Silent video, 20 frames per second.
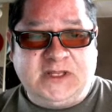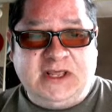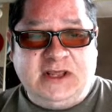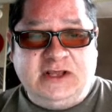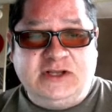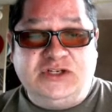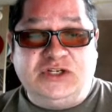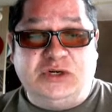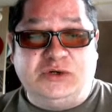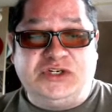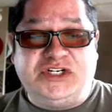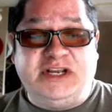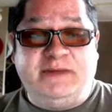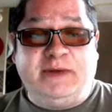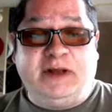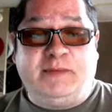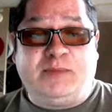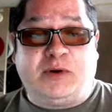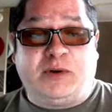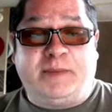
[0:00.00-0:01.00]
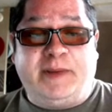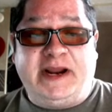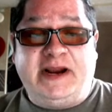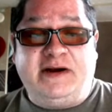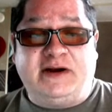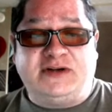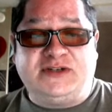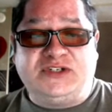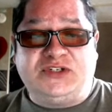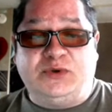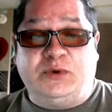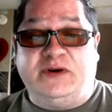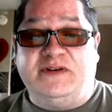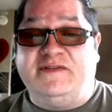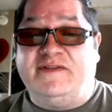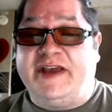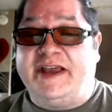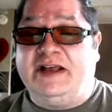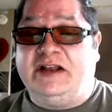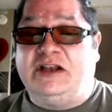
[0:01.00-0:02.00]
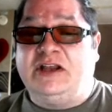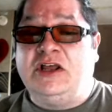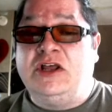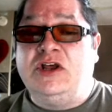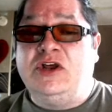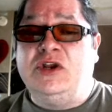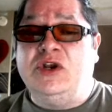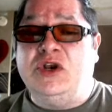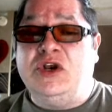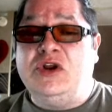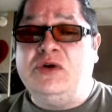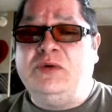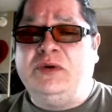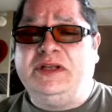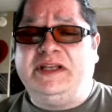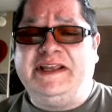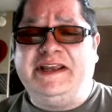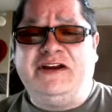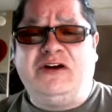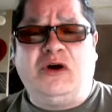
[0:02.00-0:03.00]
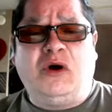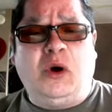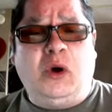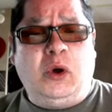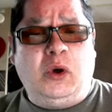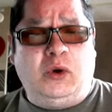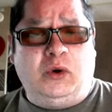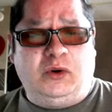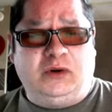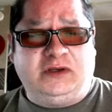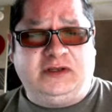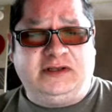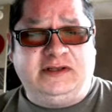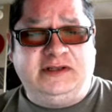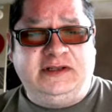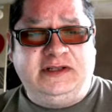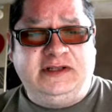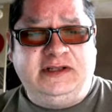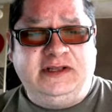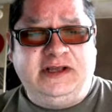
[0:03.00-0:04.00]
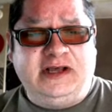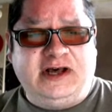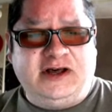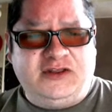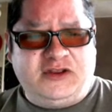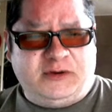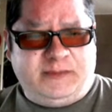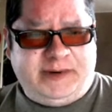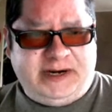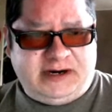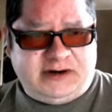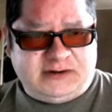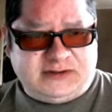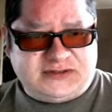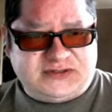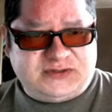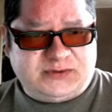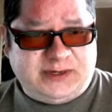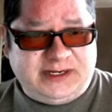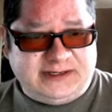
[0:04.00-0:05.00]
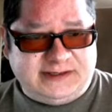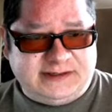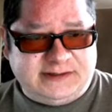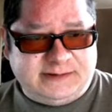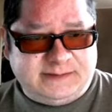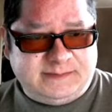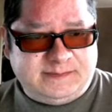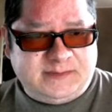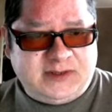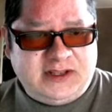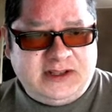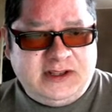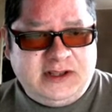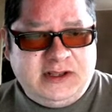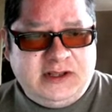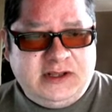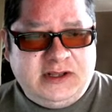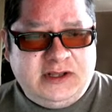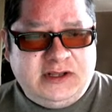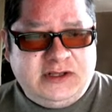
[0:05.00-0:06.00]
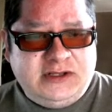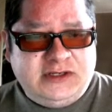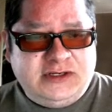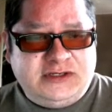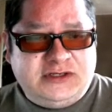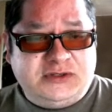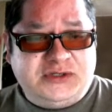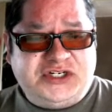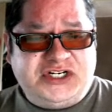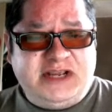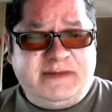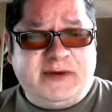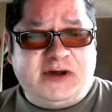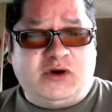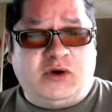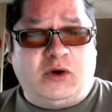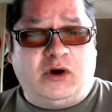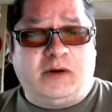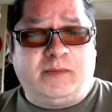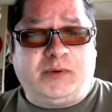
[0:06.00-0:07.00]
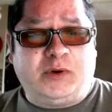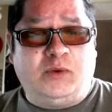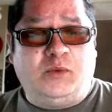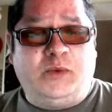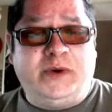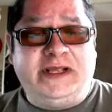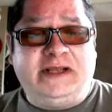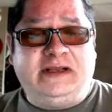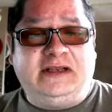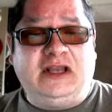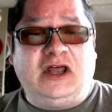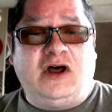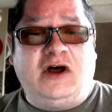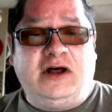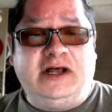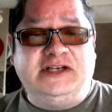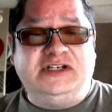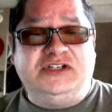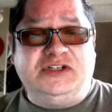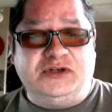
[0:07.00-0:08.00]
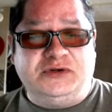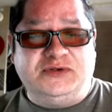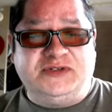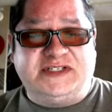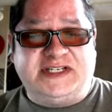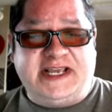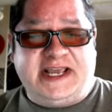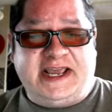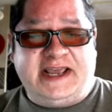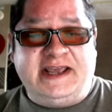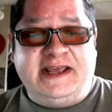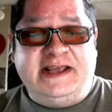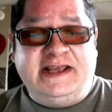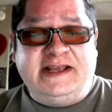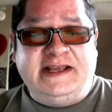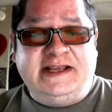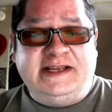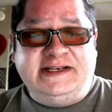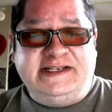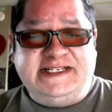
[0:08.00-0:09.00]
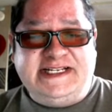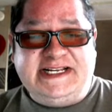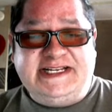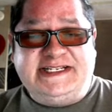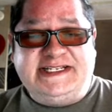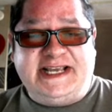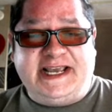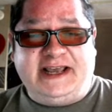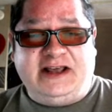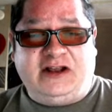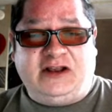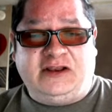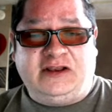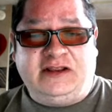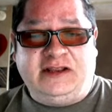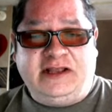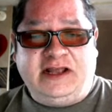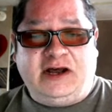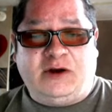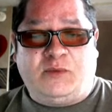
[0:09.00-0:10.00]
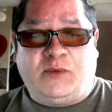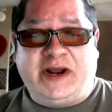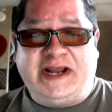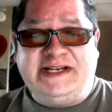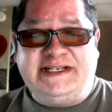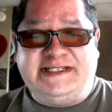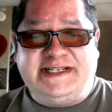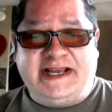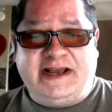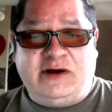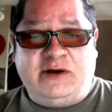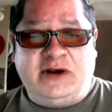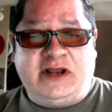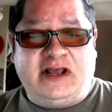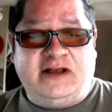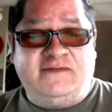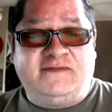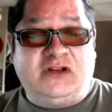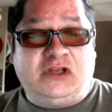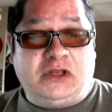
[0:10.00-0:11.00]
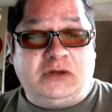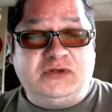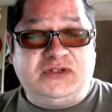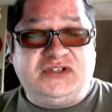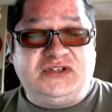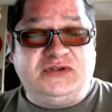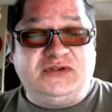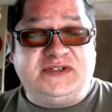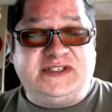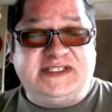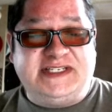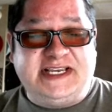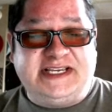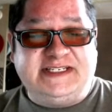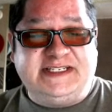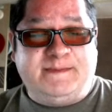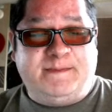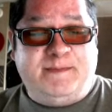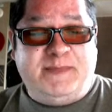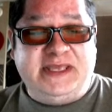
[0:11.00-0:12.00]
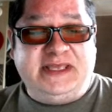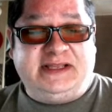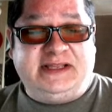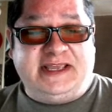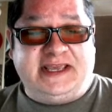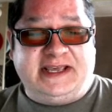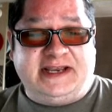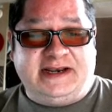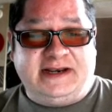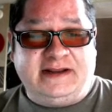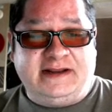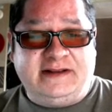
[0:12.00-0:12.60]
Toshiba prepares to unveil nuclear hole. Other perils threaten. Toshiba Corp will on Tuesday detail a write-down of close to $6 billion